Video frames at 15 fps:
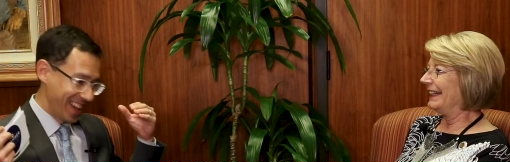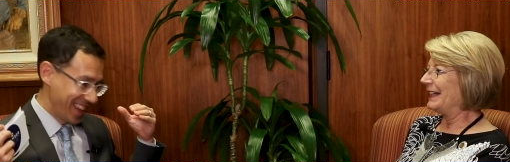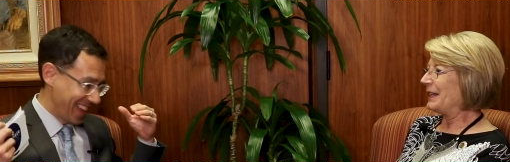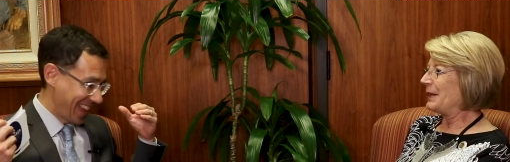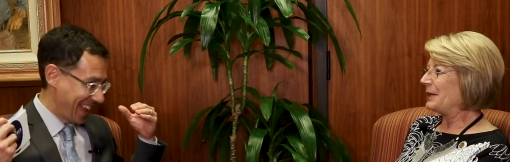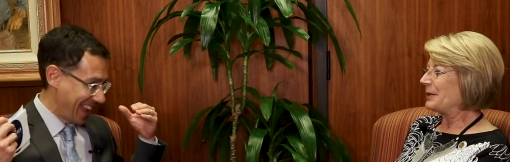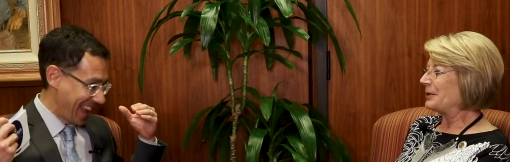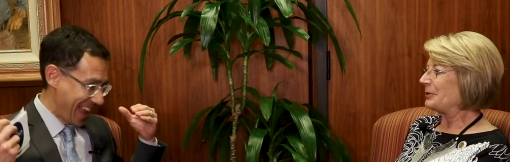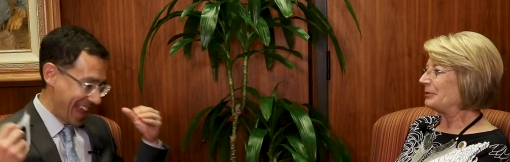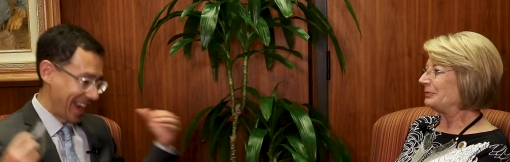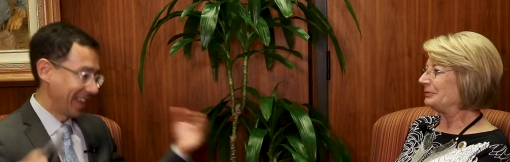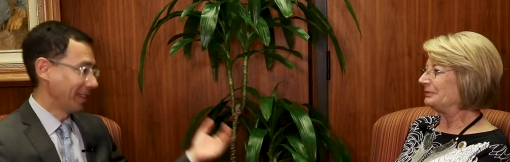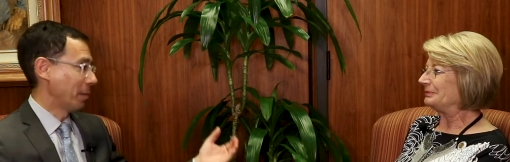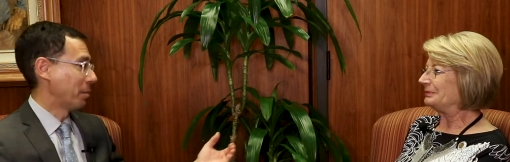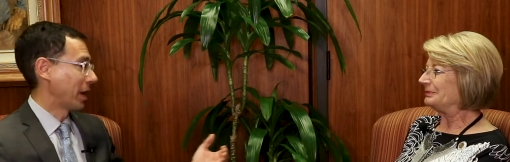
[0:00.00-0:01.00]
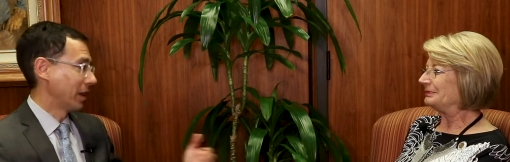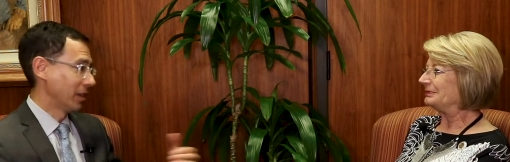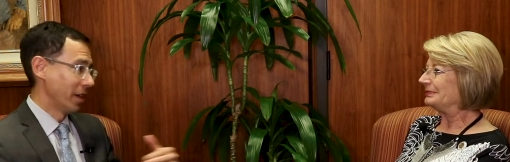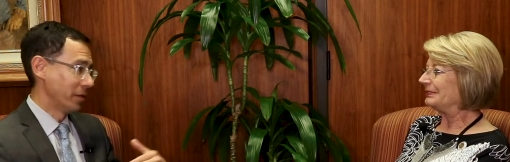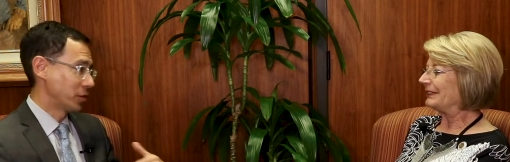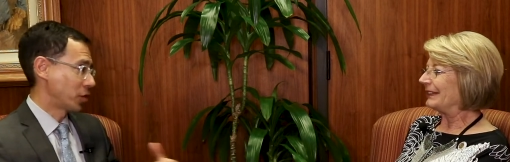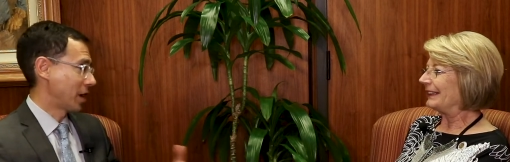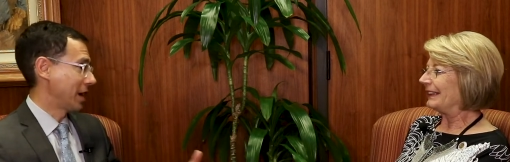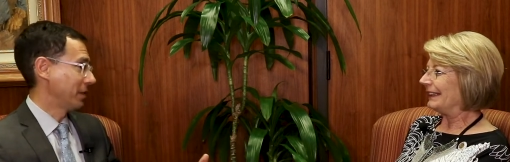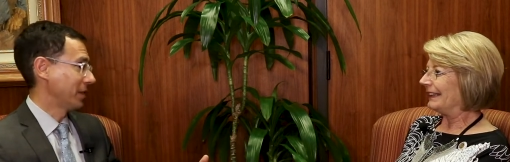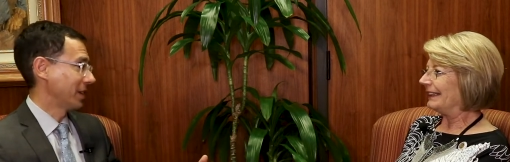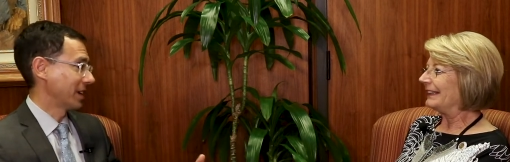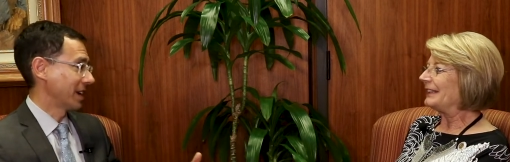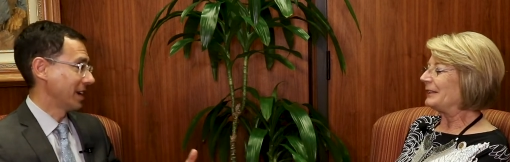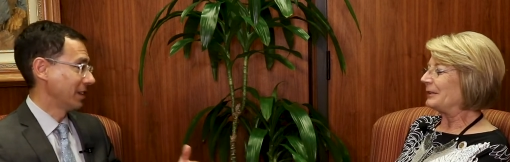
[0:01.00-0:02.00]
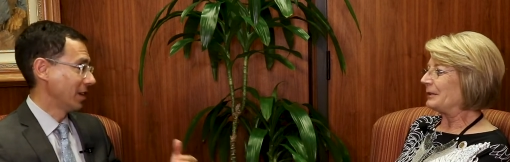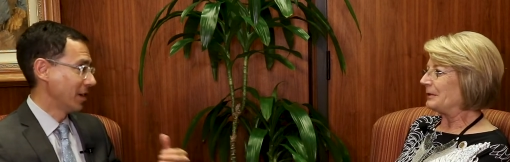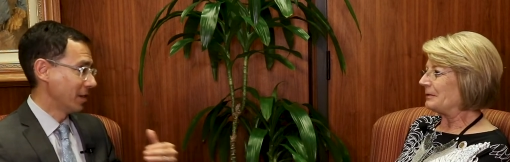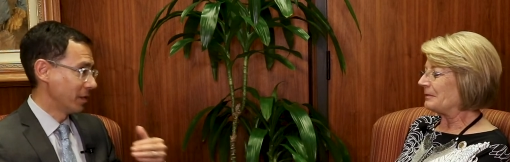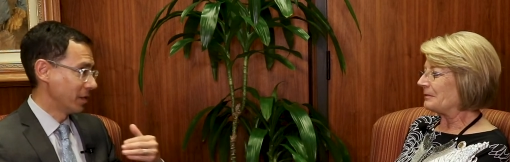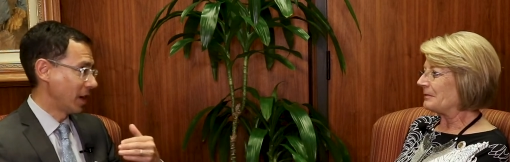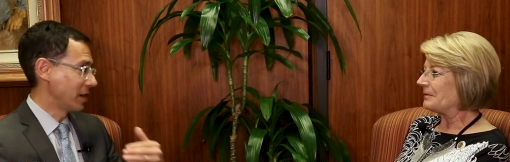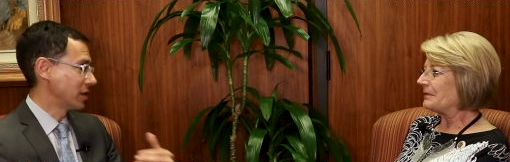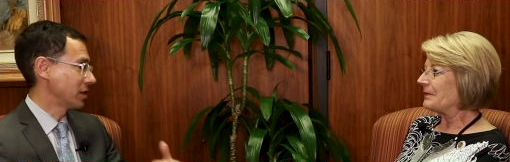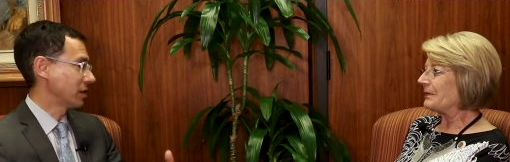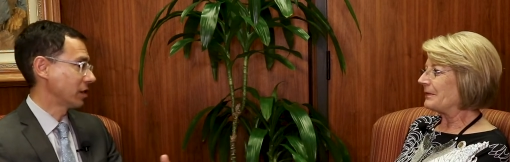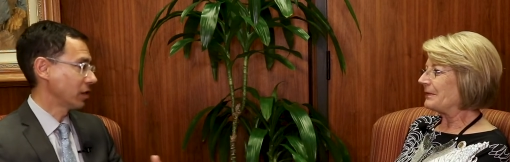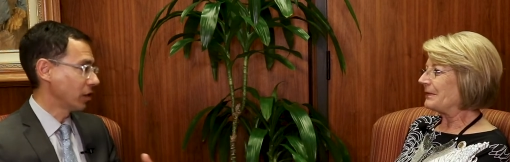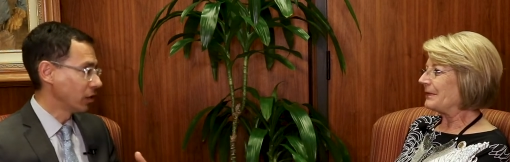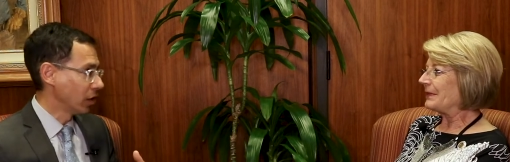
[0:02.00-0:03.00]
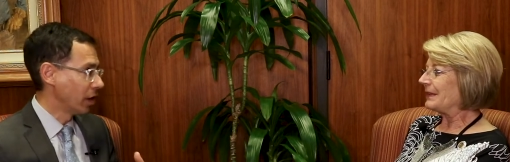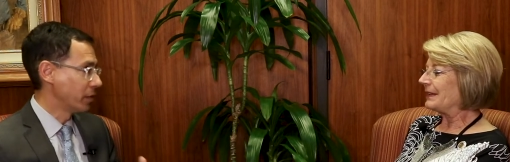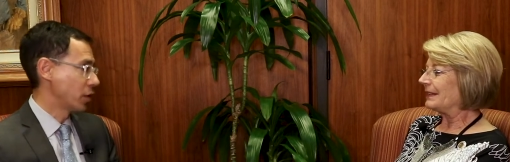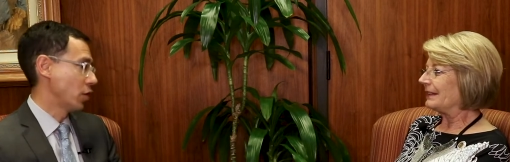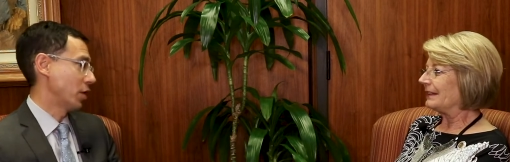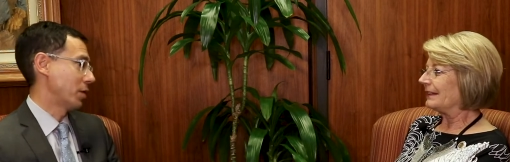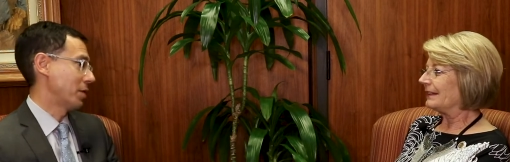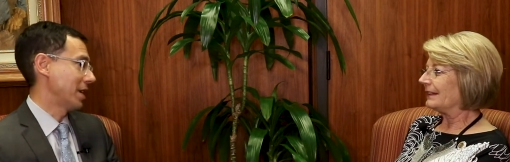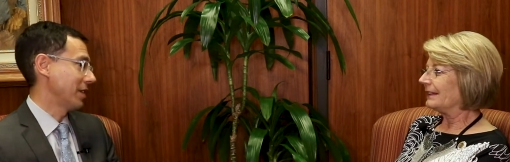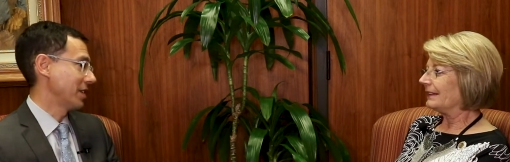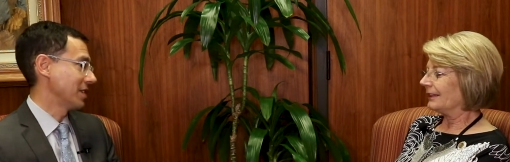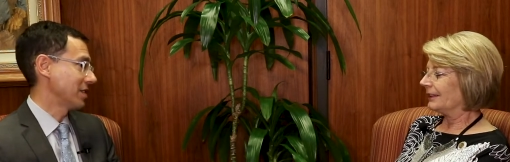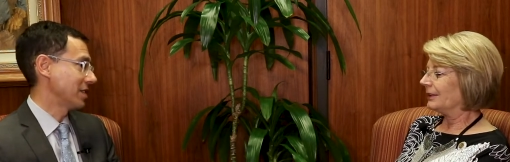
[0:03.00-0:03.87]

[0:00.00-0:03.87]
Speaker 1: I, and I, but I love traveling. I love, I just love going around the